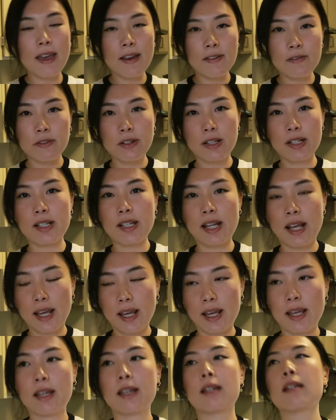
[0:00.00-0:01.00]
every
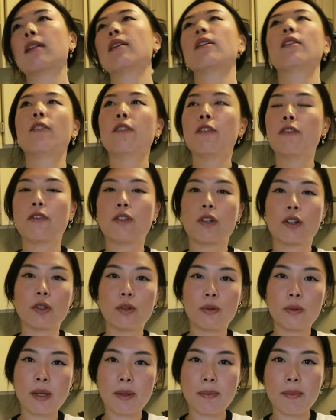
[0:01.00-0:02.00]
day for
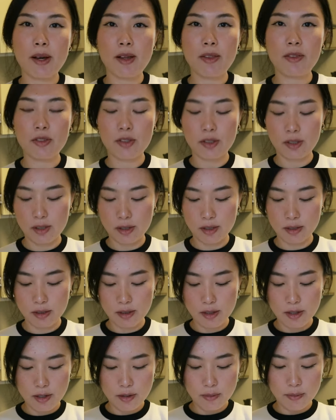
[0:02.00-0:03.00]
3 months,
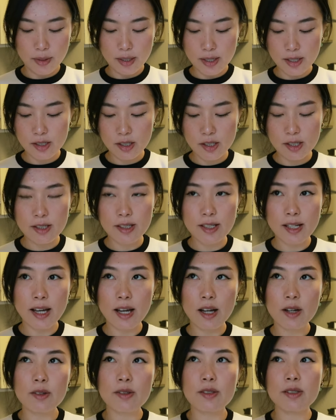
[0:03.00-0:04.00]
but it turned
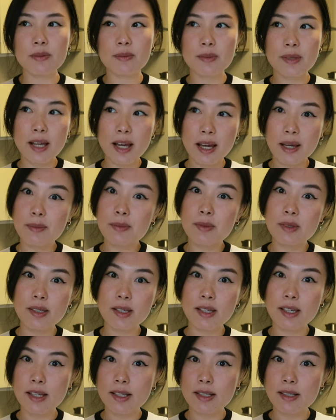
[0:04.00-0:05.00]
out sometimes
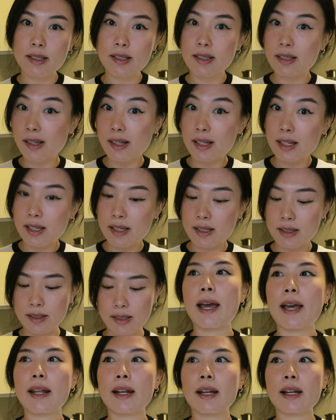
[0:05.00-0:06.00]
it gets sunny
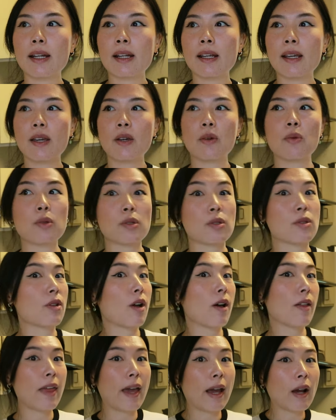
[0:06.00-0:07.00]
and it was
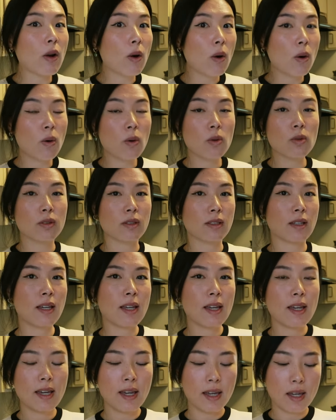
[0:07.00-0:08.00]
not that cold.
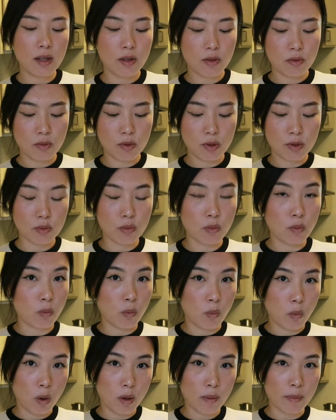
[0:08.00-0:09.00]
It was
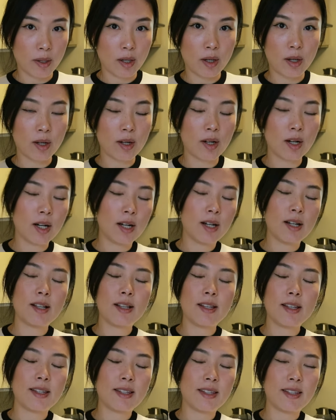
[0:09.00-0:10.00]
warmer
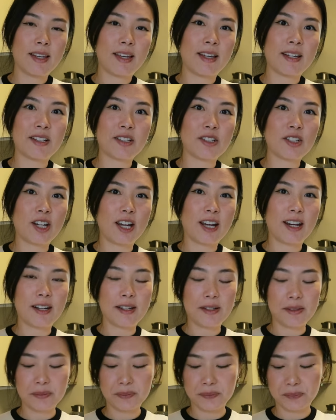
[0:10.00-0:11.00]
than China,